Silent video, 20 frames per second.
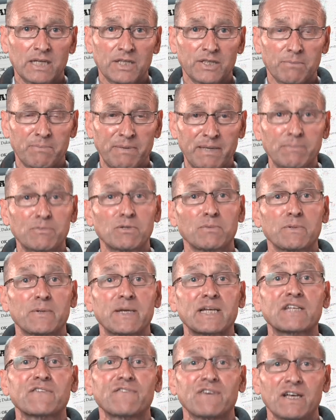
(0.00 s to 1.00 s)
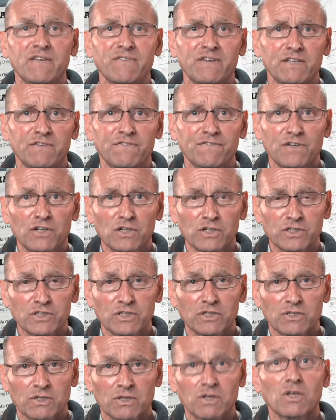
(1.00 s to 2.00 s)
The BMW X5 had a
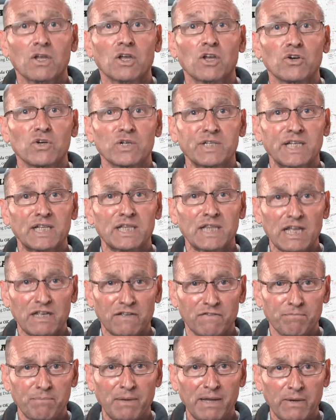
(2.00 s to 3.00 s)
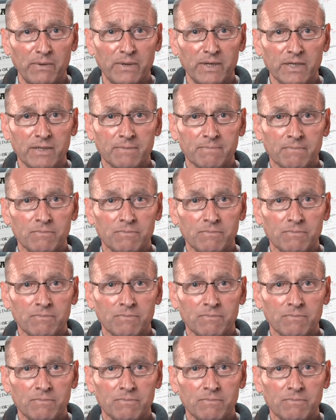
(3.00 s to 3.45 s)
fault causing lack of power,